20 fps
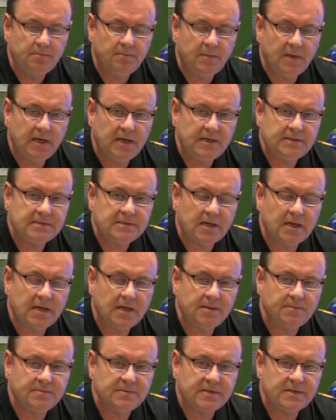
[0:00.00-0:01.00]
many
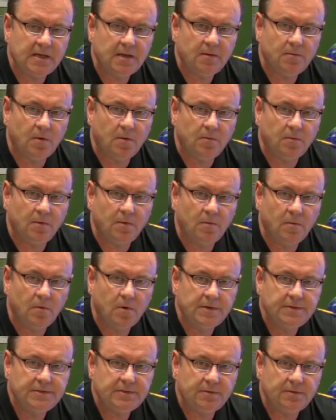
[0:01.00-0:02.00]
times they will
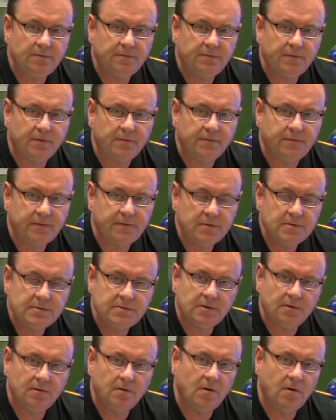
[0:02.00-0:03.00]
reward you for
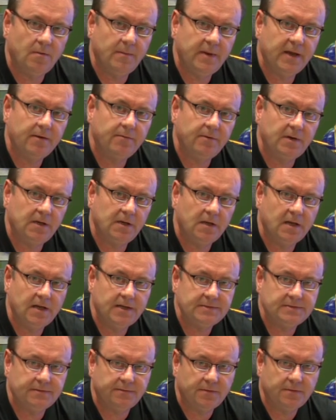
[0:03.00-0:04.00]
future home equity
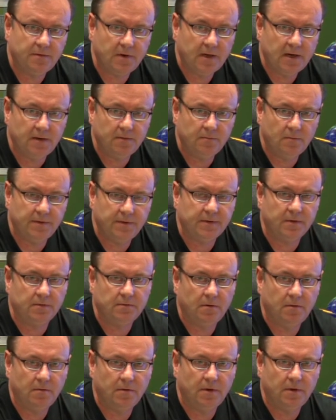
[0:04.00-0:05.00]
lines of credit with a
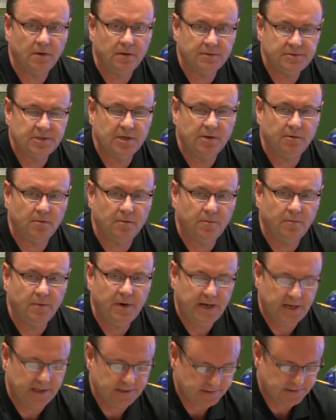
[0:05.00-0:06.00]
lower general
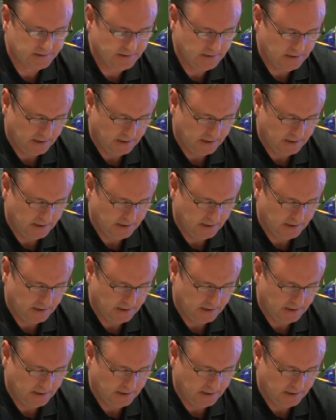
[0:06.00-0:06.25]
rate.